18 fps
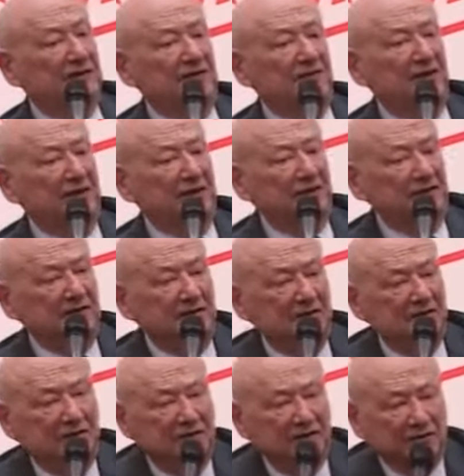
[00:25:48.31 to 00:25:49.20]
then they
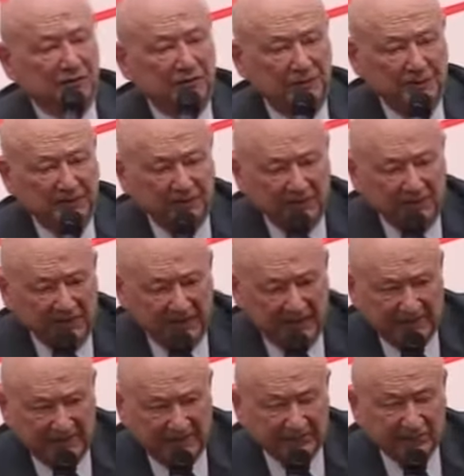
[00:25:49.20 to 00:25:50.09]

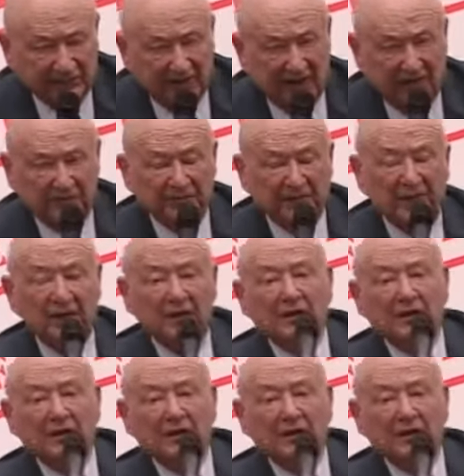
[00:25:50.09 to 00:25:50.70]
repudiated. Now,